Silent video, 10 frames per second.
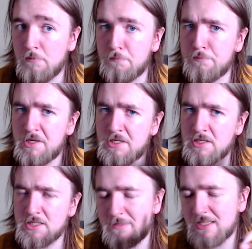But it
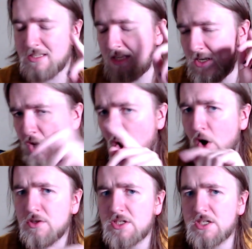doesn't mean that they're
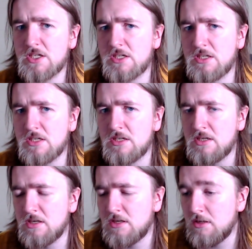not,
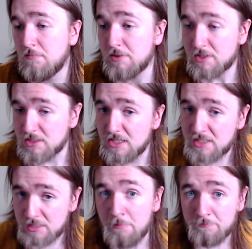because it's
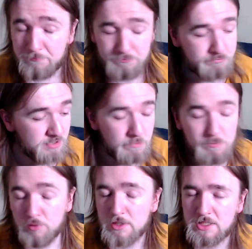a
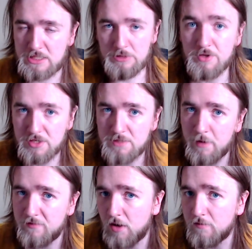symbol that's still used by the
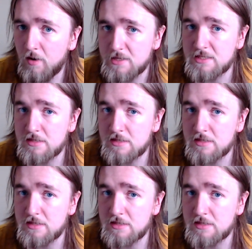far right.